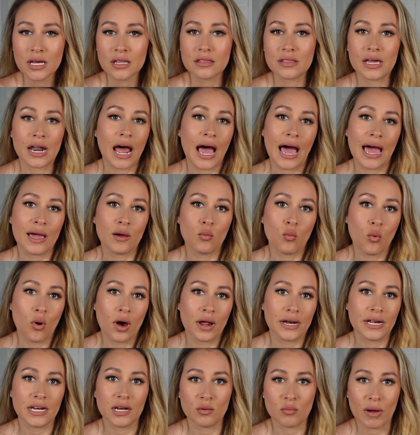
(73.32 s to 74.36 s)
that I
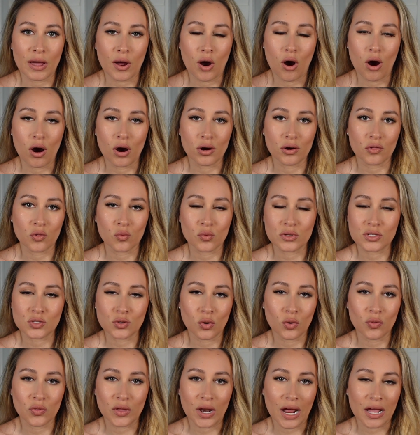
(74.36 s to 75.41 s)
wanted in my heart or the
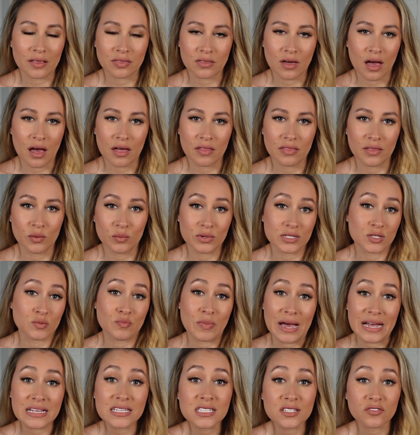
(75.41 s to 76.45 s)
result that I thought that was
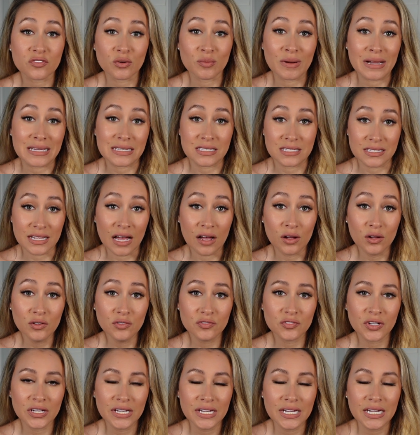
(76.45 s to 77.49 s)
best for
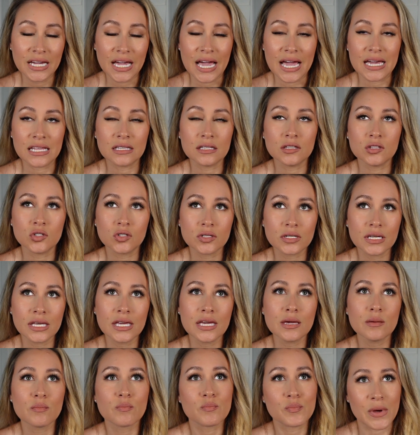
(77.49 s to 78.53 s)
myself. And
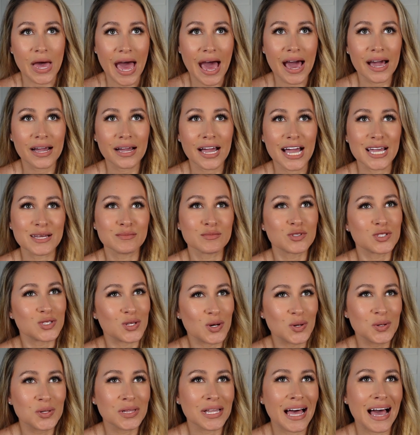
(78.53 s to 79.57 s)
looking back, I'm
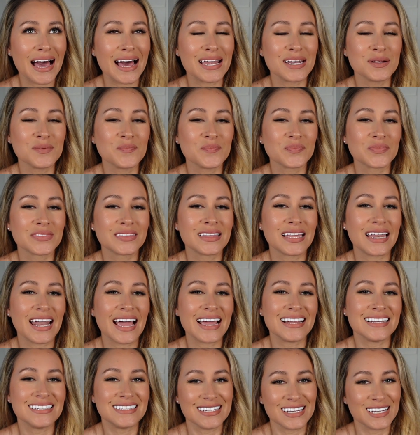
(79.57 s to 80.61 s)
so glad that
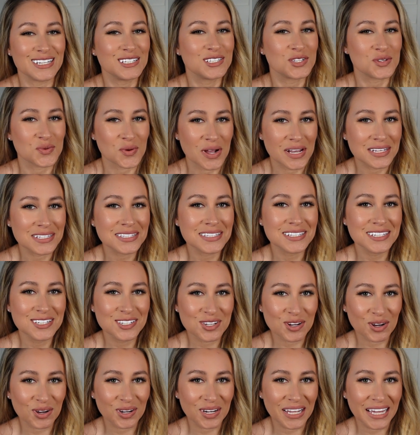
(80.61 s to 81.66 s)
I did trust the
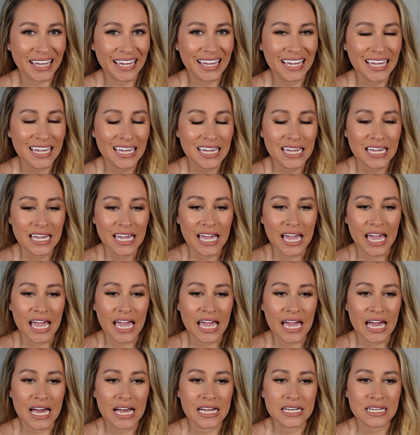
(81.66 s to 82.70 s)
journey
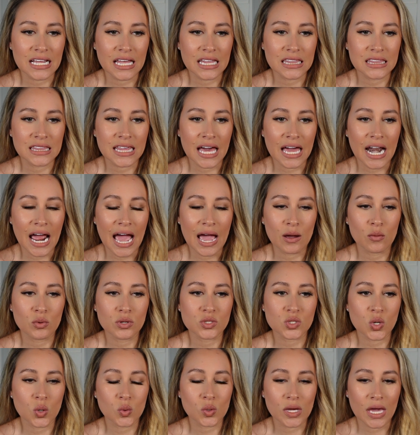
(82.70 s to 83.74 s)
and that I
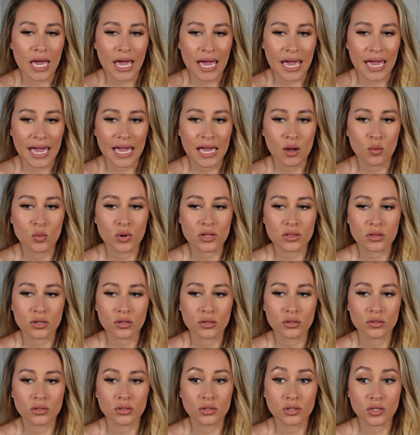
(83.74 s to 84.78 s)
was okay with
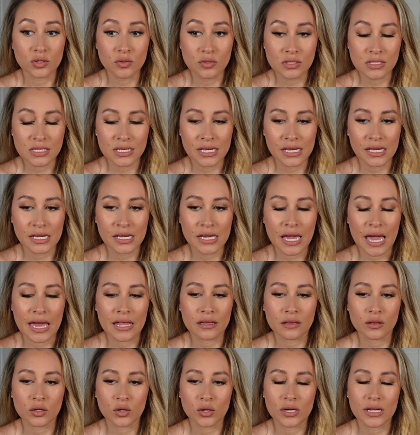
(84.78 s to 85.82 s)
losing
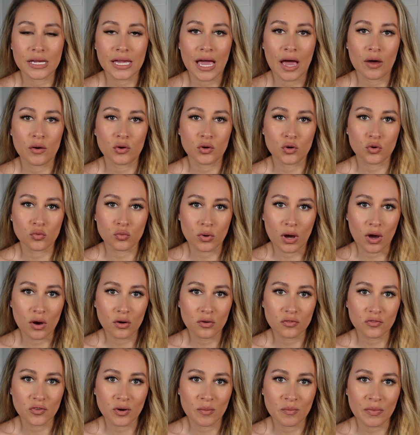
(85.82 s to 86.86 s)
and learning how to
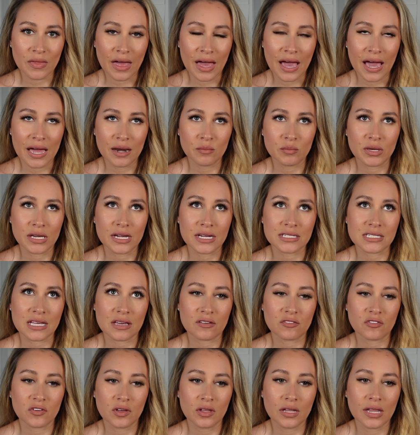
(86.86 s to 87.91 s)
grow from that, because
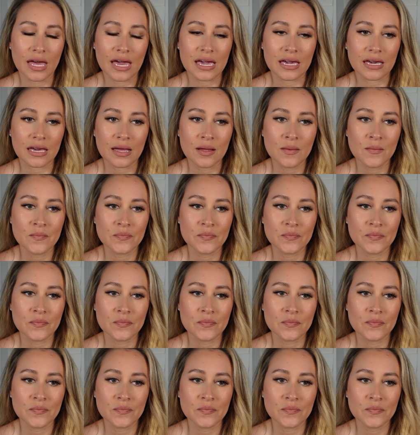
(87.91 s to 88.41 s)
I feel like